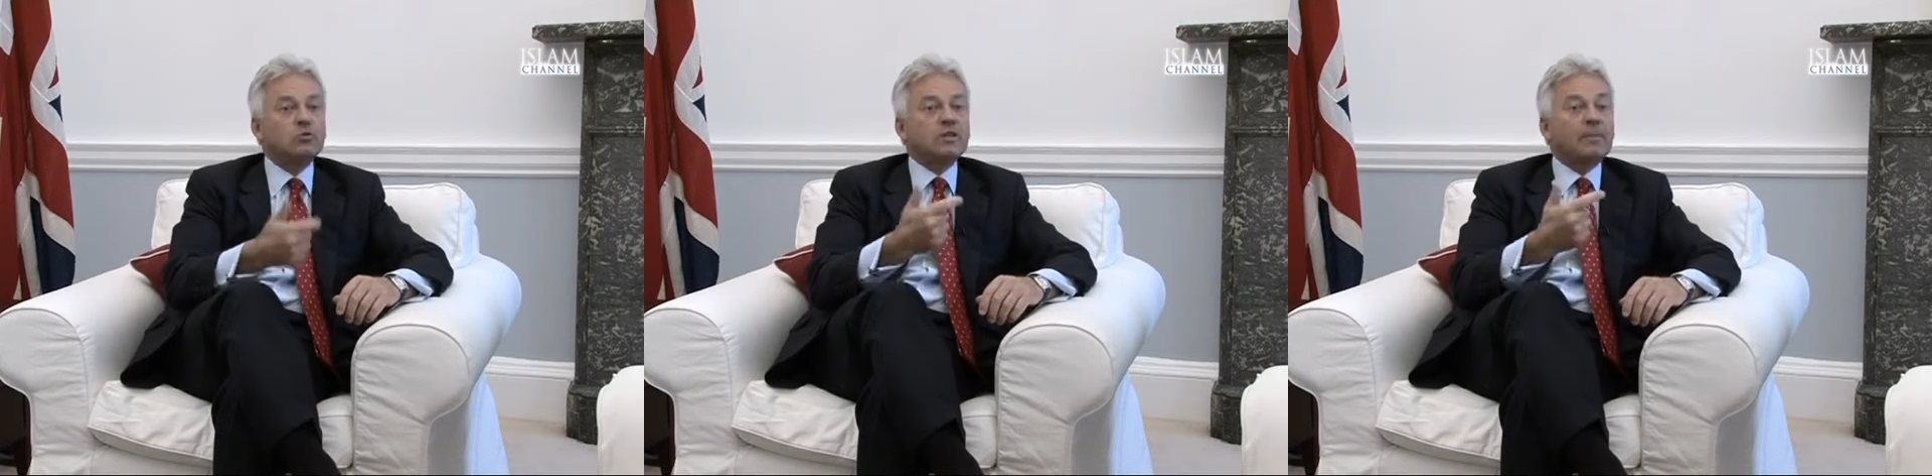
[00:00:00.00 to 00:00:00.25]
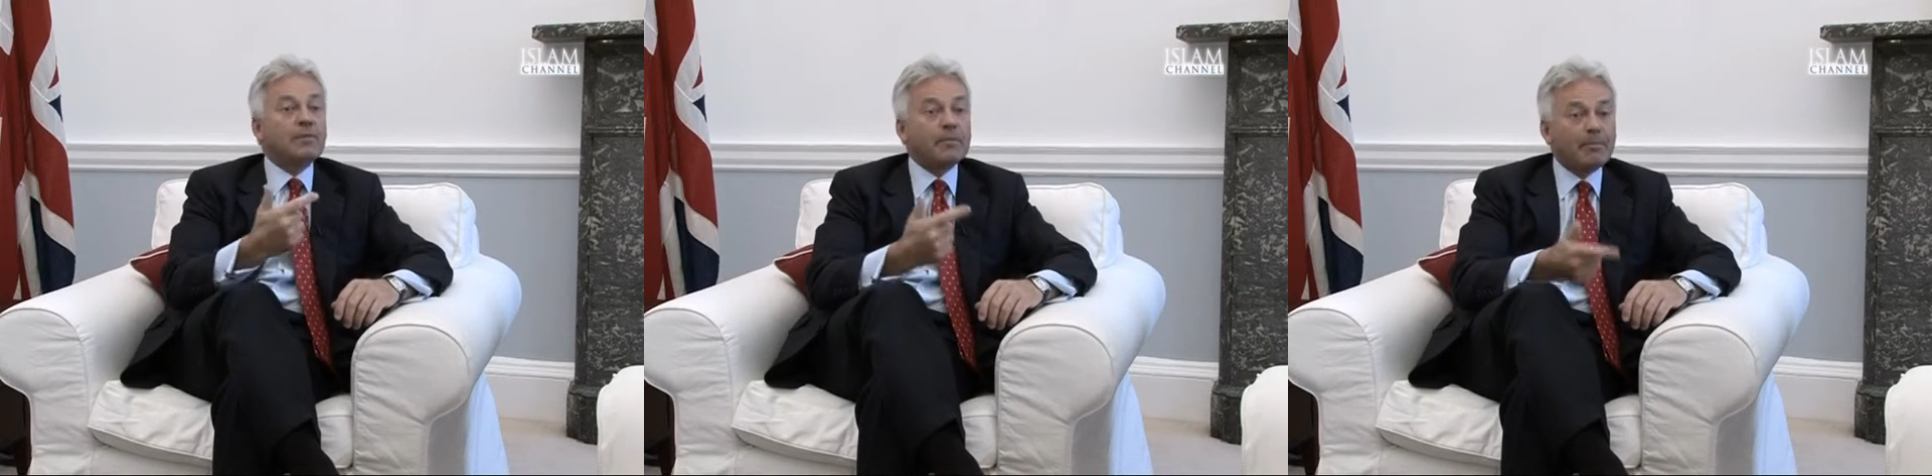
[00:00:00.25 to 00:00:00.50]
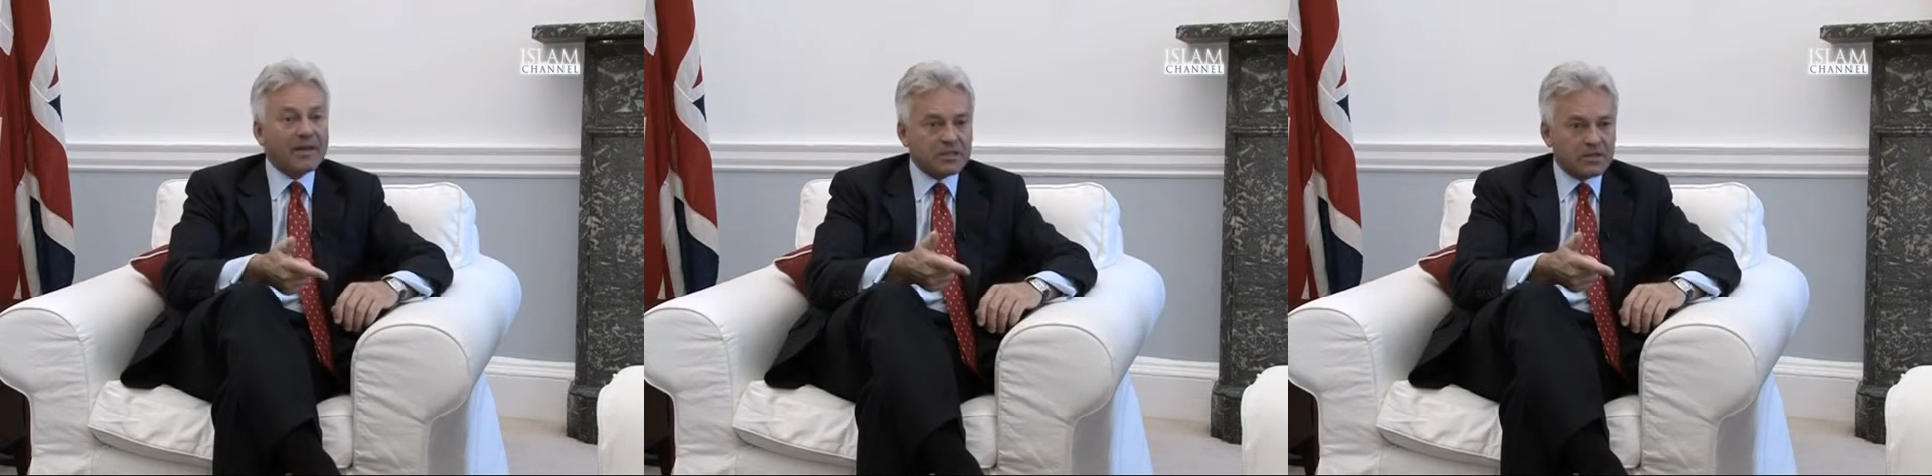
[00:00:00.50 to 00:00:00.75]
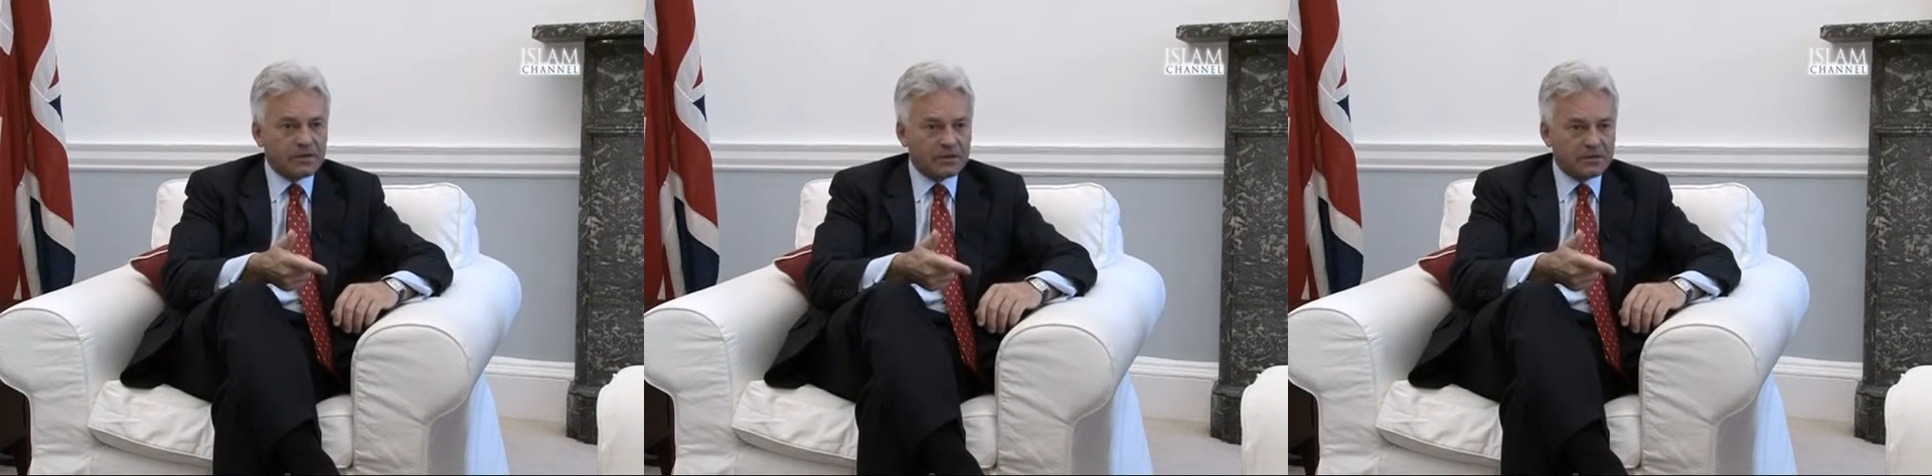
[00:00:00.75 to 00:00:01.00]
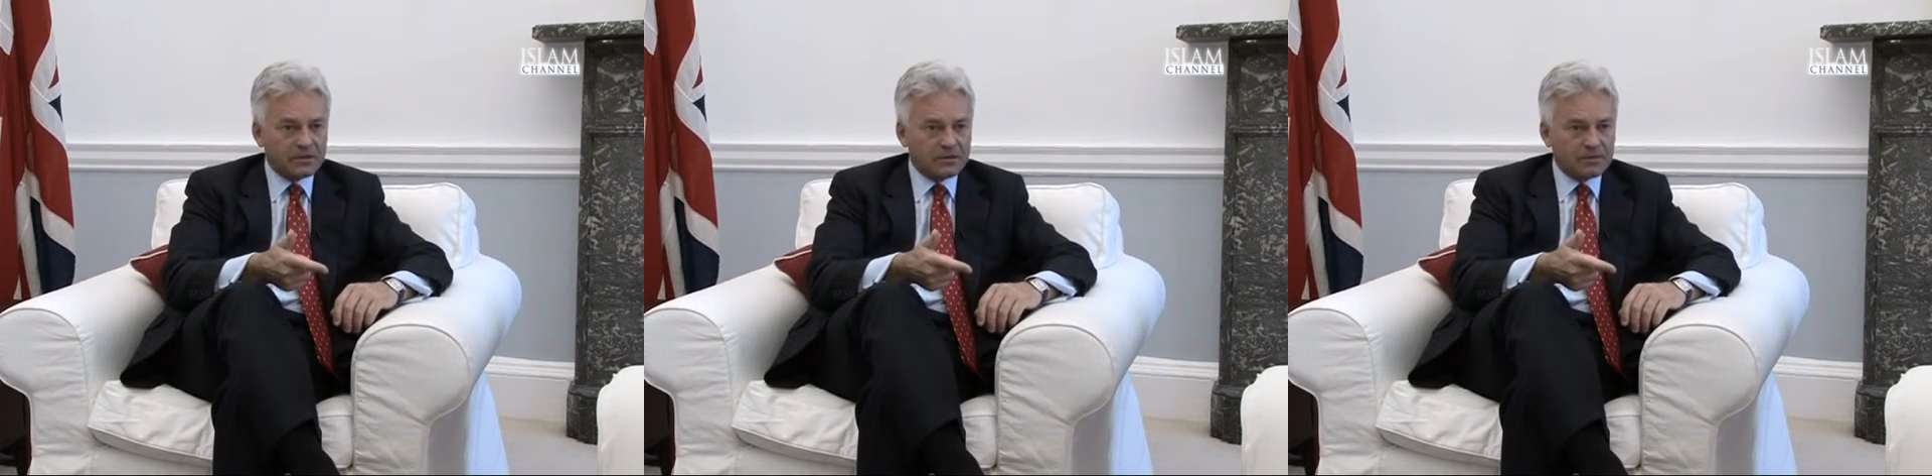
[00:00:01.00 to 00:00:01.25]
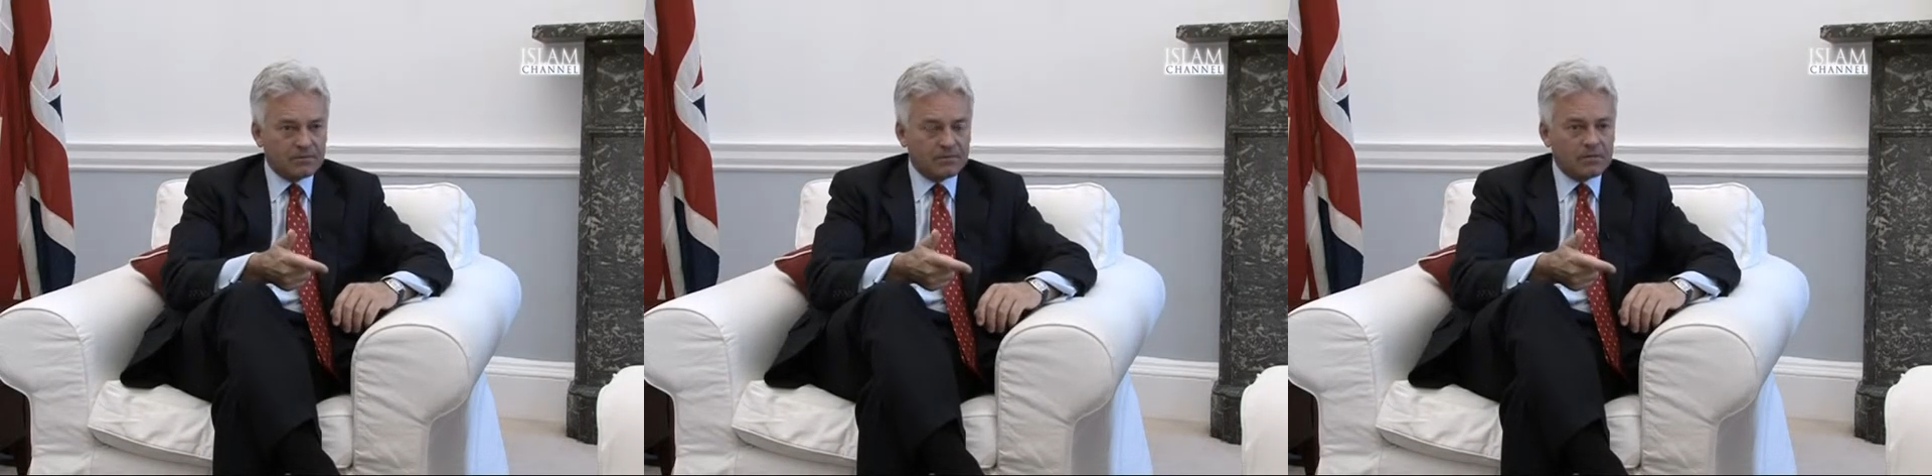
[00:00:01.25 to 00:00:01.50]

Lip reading: some of the best things.